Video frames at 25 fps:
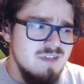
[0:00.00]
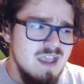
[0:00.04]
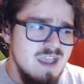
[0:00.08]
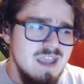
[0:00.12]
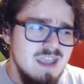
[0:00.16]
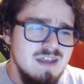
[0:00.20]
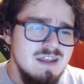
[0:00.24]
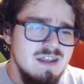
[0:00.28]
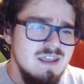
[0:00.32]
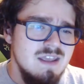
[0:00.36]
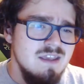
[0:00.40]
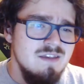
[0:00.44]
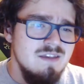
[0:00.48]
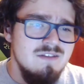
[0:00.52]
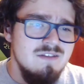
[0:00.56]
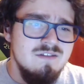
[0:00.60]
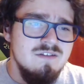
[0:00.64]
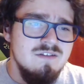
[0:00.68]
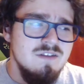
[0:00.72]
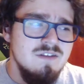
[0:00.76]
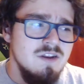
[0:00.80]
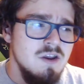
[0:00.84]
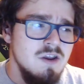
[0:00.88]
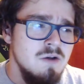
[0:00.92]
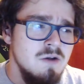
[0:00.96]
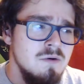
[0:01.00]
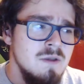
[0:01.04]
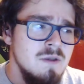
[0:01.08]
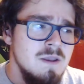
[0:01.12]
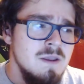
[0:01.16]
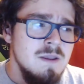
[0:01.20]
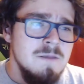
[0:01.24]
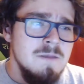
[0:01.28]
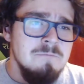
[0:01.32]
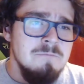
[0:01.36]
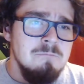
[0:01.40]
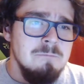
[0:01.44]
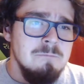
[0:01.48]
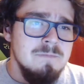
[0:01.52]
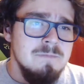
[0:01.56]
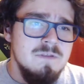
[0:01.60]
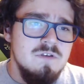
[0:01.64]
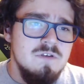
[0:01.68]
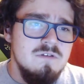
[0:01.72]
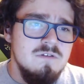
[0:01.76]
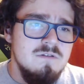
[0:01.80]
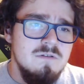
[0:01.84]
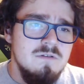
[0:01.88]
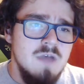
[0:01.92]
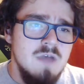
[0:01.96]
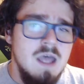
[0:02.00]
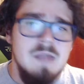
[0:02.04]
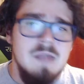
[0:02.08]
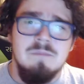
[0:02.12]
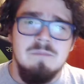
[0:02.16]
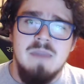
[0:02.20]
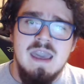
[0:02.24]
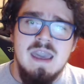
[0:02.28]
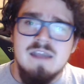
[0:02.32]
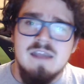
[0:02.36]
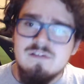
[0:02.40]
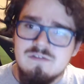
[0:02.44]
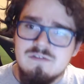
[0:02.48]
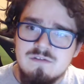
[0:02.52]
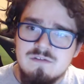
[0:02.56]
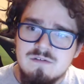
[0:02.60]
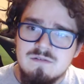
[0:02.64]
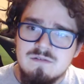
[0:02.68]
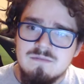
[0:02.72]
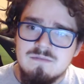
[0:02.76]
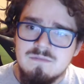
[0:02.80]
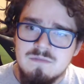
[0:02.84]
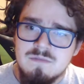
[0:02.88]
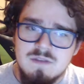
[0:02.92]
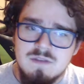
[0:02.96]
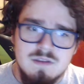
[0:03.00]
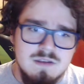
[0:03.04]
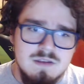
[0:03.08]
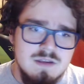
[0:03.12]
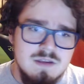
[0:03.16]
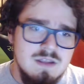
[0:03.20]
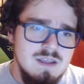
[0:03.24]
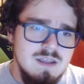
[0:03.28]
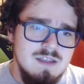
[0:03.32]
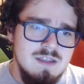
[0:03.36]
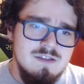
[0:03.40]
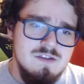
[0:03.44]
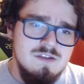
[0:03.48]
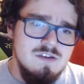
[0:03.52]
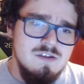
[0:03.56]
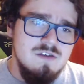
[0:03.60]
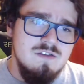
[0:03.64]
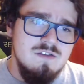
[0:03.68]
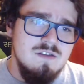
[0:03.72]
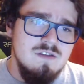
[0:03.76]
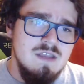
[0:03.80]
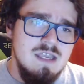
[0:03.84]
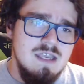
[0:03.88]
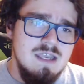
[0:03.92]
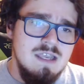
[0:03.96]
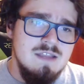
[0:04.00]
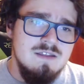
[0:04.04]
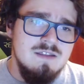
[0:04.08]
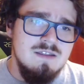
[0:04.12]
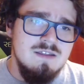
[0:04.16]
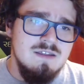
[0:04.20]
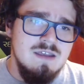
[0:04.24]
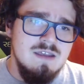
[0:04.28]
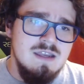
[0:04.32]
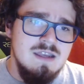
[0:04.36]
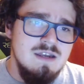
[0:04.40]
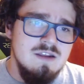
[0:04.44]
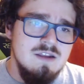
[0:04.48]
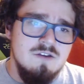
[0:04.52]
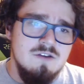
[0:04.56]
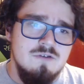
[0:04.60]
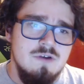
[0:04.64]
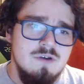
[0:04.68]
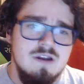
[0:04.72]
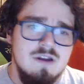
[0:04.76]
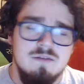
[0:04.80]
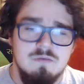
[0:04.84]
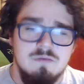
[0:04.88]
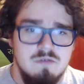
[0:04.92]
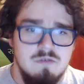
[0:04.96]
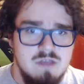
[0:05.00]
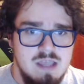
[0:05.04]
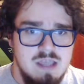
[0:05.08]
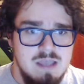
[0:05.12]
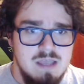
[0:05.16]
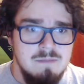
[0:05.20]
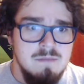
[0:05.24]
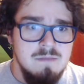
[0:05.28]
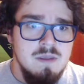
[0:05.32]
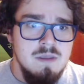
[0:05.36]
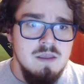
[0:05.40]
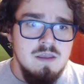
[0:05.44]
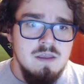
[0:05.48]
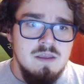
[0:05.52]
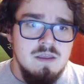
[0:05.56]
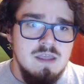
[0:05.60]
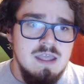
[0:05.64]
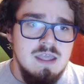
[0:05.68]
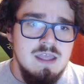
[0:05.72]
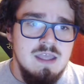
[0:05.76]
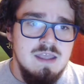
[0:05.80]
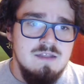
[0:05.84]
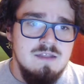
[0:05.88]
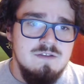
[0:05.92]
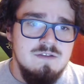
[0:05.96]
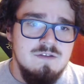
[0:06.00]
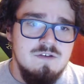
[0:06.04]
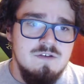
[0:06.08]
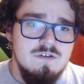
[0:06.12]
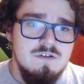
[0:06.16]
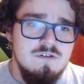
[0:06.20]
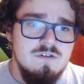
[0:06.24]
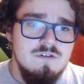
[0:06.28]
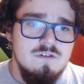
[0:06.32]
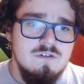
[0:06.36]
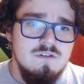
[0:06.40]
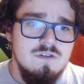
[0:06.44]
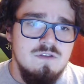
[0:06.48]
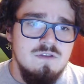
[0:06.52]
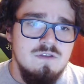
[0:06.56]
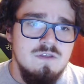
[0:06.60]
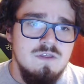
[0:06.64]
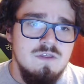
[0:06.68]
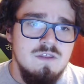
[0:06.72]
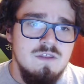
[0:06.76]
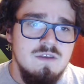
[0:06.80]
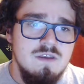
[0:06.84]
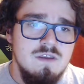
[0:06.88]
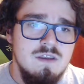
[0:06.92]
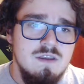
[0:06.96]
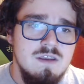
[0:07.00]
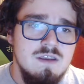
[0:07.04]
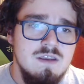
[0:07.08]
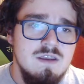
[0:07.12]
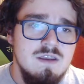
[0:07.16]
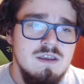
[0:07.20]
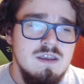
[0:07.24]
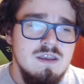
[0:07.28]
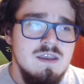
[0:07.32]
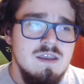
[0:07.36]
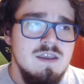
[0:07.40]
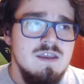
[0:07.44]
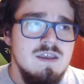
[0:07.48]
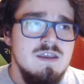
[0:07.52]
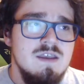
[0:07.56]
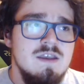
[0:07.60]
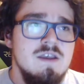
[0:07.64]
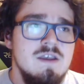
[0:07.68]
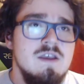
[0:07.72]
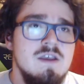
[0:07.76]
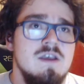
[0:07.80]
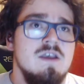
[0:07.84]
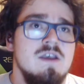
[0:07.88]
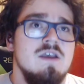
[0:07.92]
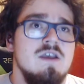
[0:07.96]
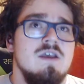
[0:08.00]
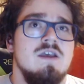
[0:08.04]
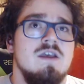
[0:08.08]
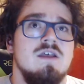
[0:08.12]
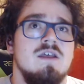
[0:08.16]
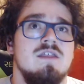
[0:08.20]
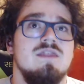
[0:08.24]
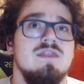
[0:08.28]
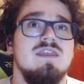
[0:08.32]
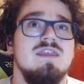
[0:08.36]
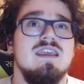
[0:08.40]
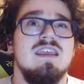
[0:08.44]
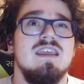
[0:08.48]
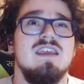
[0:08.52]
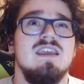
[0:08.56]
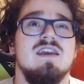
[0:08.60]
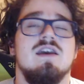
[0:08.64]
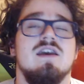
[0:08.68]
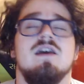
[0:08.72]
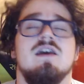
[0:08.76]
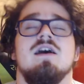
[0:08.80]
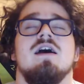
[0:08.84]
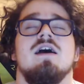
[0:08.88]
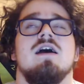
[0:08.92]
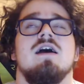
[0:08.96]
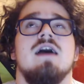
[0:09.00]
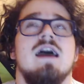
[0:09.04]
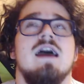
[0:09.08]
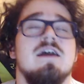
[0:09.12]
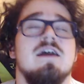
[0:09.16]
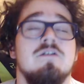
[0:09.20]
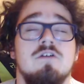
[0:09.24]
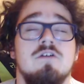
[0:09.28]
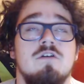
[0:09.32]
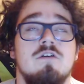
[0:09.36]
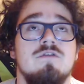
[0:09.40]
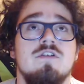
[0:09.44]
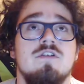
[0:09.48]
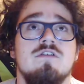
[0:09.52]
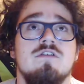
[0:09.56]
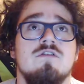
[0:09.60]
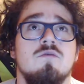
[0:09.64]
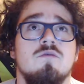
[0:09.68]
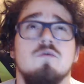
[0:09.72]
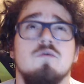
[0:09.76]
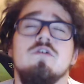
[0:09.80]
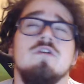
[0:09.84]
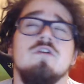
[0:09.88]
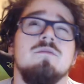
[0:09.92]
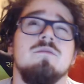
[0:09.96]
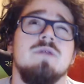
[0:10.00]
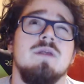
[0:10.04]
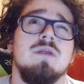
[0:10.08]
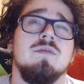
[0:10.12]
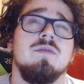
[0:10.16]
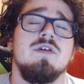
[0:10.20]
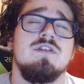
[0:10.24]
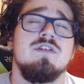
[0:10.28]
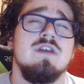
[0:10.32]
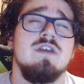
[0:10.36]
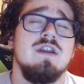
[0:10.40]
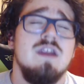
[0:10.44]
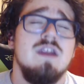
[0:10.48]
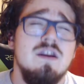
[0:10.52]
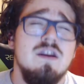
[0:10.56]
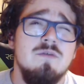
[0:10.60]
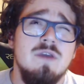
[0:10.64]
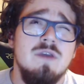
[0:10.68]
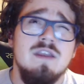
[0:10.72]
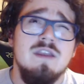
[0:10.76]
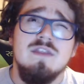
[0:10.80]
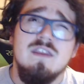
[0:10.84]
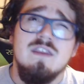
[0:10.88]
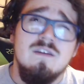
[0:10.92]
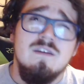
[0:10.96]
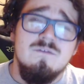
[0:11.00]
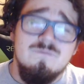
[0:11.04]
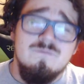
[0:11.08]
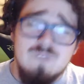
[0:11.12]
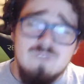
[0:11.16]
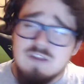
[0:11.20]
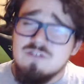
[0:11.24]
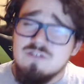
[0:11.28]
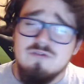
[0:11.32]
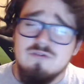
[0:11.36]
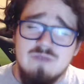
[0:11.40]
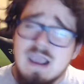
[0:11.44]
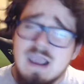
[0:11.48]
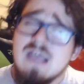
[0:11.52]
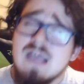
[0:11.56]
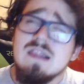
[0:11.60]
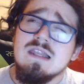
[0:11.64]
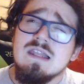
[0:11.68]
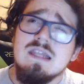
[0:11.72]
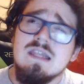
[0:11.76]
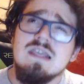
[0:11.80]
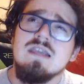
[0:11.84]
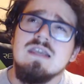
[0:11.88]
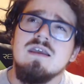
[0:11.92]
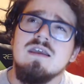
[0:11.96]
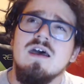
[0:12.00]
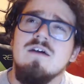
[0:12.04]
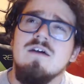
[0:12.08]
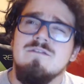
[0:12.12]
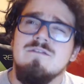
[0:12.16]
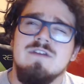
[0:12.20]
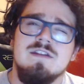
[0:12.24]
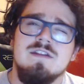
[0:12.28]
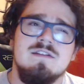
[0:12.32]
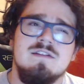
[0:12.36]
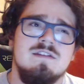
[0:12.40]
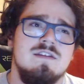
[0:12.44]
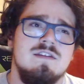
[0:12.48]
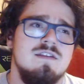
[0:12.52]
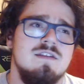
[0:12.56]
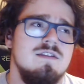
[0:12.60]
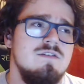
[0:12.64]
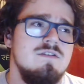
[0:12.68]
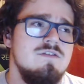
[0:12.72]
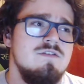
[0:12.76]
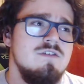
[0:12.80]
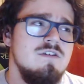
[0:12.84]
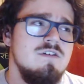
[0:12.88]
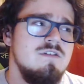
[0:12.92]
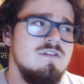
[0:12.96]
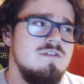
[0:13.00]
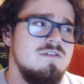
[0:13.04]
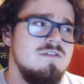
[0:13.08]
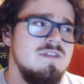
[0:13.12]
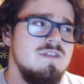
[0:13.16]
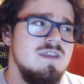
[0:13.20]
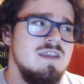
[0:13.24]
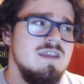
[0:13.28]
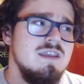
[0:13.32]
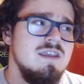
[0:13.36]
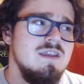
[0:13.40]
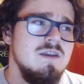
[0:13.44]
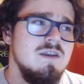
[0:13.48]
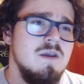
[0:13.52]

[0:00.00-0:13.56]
is, you know, just unmatched. You know, it's an incredible game. It's just the I don't know if this is a word, but I'm going to say it anyway. The viscerality of it, just the